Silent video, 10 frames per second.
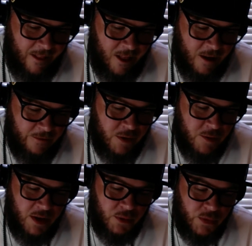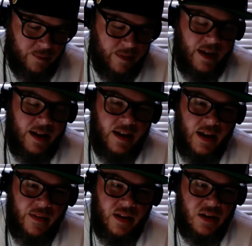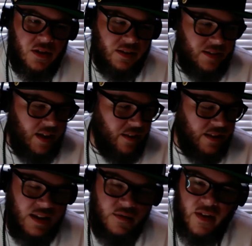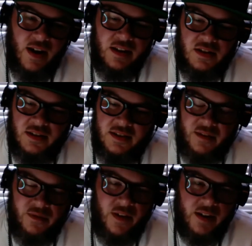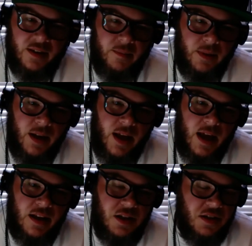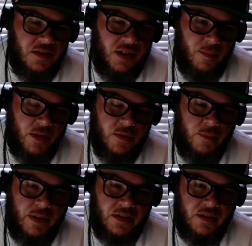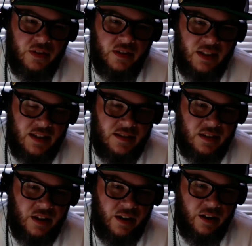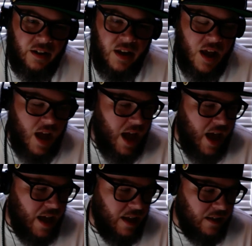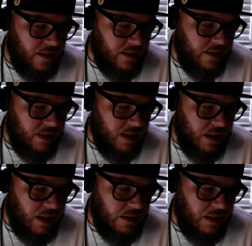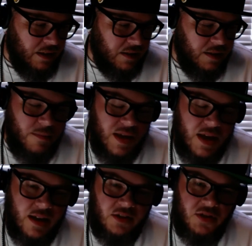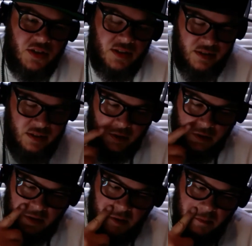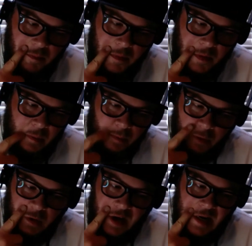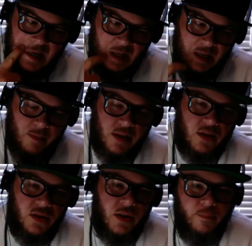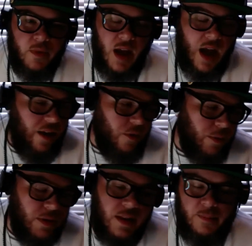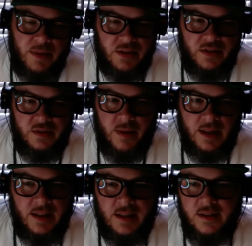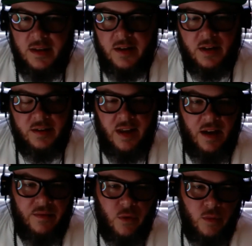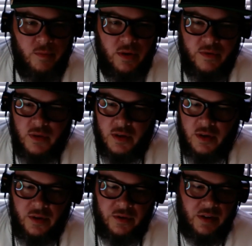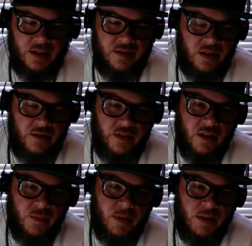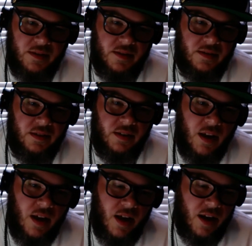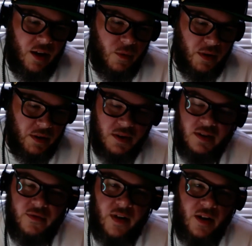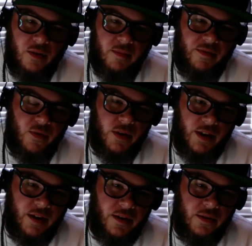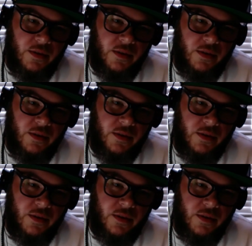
a few months went by, and then you could tell that he finally just said, fuck them. And he just started posting pictures of his kids in there. And to me, it's just, you're creating an image. I don't put a lot of pictures of my kids on there because I have 4 beautiful girls, and that's none of y'all's business. And I don't want Grizz following my 4 daughters.